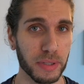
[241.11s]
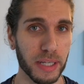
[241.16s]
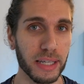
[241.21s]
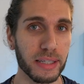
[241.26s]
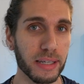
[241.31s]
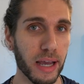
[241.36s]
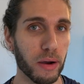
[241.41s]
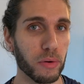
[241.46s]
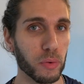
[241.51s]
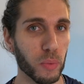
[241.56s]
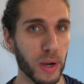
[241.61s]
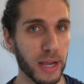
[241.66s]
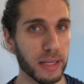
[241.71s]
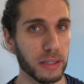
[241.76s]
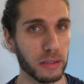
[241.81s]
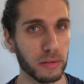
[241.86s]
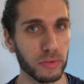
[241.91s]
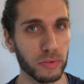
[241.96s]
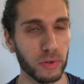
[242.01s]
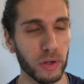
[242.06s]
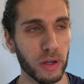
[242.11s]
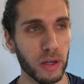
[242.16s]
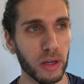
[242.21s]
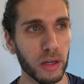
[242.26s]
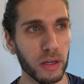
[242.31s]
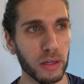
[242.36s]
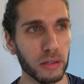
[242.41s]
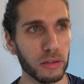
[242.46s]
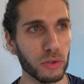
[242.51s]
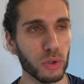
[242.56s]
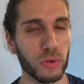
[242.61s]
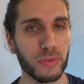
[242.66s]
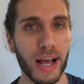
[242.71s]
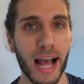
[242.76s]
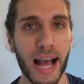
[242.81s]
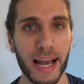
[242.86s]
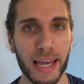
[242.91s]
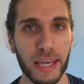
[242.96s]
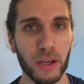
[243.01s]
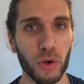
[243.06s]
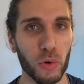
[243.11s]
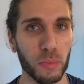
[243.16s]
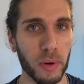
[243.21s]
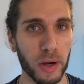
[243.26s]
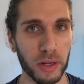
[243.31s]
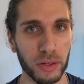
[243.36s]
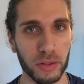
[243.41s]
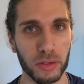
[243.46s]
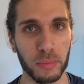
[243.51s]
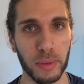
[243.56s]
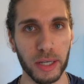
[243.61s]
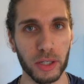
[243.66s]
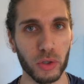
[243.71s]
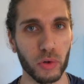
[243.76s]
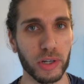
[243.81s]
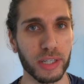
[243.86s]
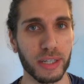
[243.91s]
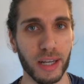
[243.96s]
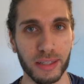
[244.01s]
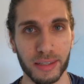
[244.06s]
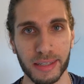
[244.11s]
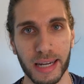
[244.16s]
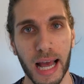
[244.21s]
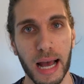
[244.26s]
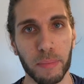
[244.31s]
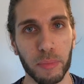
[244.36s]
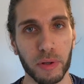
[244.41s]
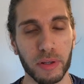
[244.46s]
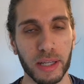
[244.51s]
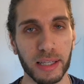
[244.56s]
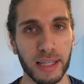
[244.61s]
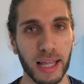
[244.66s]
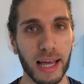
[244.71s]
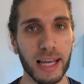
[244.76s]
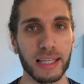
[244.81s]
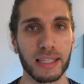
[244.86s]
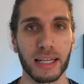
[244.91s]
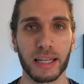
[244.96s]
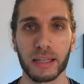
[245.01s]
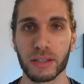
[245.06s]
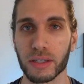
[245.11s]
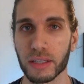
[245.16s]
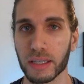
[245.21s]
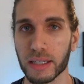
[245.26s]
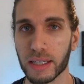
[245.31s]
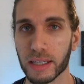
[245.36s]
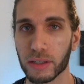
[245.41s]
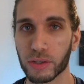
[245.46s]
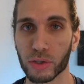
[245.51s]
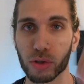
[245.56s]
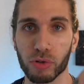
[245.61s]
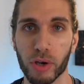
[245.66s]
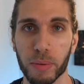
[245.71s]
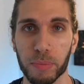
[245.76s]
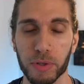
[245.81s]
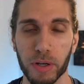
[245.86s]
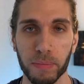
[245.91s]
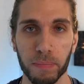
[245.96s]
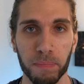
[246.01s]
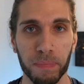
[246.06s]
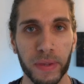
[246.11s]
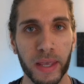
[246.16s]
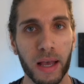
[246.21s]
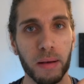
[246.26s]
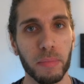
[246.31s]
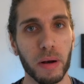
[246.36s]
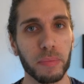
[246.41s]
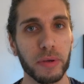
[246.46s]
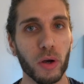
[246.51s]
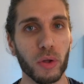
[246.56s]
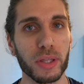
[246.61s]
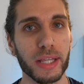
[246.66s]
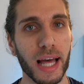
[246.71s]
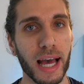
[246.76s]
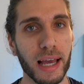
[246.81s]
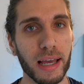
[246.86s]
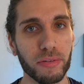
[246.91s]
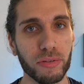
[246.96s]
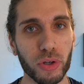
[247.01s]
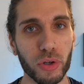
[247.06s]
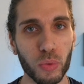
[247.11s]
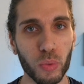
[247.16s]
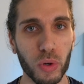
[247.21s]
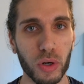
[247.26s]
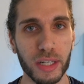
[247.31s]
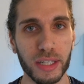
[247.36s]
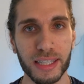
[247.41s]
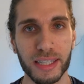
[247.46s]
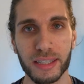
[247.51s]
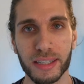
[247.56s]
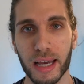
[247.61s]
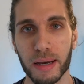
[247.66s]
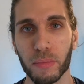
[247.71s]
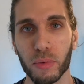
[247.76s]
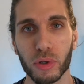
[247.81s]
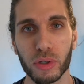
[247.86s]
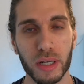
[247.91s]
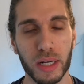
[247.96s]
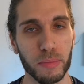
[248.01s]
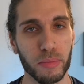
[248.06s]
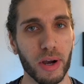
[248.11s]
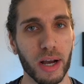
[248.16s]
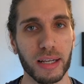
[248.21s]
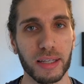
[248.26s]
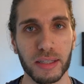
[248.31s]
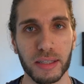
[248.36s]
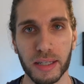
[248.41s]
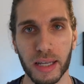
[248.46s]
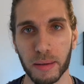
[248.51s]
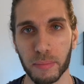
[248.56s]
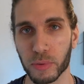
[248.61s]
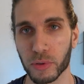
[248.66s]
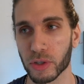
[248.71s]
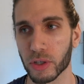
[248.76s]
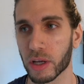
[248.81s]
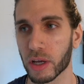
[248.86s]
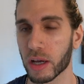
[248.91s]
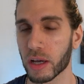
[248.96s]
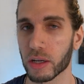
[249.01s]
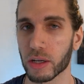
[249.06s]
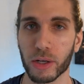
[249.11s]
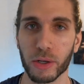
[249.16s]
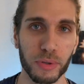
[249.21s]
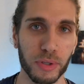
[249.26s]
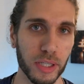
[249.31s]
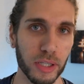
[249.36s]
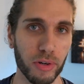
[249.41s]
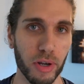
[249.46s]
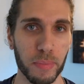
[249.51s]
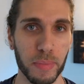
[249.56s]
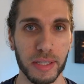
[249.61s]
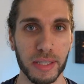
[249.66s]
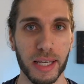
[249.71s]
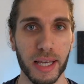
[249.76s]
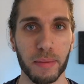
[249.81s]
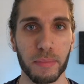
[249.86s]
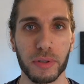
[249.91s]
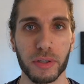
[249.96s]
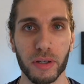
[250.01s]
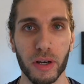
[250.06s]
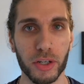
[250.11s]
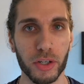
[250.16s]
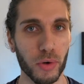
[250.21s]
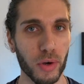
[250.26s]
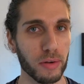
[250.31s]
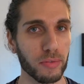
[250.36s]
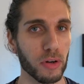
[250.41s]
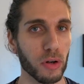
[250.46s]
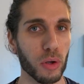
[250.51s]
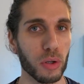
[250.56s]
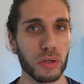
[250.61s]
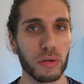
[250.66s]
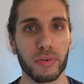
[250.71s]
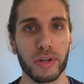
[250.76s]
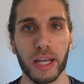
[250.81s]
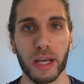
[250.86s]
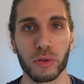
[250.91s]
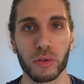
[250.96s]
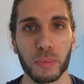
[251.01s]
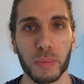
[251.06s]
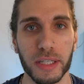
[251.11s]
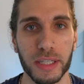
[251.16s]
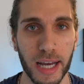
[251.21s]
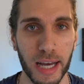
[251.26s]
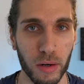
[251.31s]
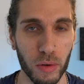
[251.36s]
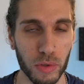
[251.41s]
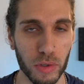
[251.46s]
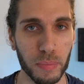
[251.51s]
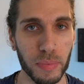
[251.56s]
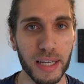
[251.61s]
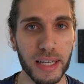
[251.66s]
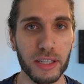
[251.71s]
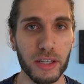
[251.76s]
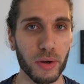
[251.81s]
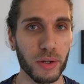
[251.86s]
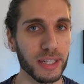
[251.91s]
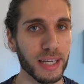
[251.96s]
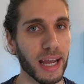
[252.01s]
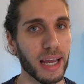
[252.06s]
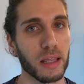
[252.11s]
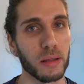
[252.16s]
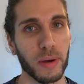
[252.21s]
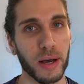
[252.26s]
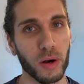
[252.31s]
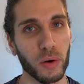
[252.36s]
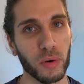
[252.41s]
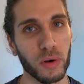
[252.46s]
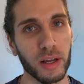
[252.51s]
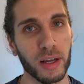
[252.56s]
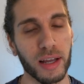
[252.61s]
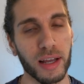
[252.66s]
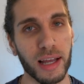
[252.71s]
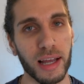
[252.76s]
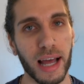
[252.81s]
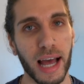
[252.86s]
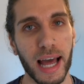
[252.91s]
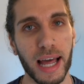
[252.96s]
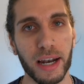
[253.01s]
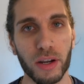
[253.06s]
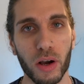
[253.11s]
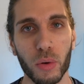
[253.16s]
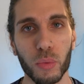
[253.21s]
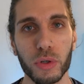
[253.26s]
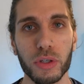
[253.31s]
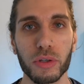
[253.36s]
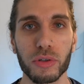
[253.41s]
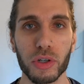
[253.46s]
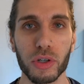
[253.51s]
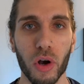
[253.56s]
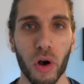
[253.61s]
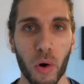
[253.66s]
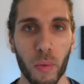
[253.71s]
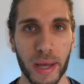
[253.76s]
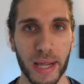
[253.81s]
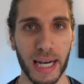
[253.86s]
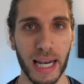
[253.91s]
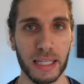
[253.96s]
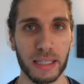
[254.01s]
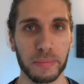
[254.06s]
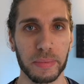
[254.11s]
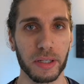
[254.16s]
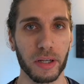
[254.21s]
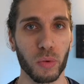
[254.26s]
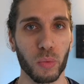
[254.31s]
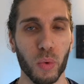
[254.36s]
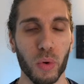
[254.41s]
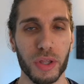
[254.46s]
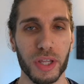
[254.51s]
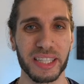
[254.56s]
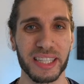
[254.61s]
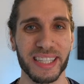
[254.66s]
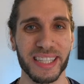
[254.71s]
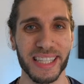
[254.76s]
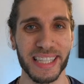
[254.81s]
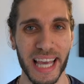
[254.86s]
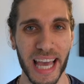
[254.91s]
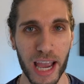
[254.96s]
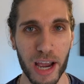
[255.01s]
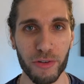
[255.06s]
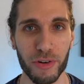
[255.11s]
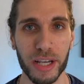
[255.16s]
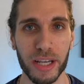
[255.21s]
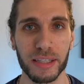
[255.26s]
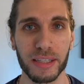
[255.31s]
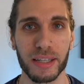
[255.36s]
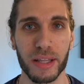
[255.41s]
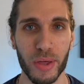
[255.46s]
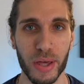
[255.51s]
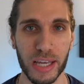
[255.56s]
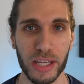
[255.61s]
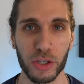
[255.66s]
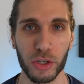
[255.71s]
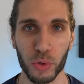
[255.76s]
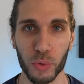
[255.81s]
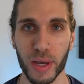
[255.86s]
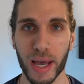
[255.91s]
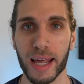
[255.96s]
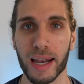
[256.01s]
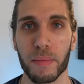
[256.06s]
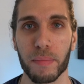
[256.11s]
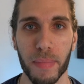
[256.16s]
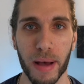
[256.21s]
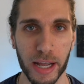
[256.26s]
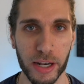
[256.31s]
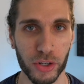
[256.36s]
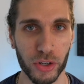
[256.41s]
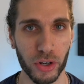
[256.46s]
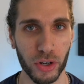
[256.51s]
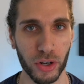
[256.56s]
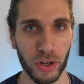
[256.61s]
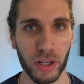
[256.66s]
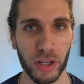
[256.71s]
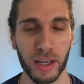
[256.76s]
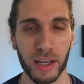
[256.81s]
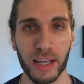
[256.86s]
detailed ways of sort of hacking your mind to make sure it doesn't happen, and that is linked in the description. But beyond that, if you wanted to just get more sleep paralysis tips, lucid dreaming tips, I do have lots of videos on my channel, so please go and check them out. And I want you to comment letting me know what the scariest thing you can imagine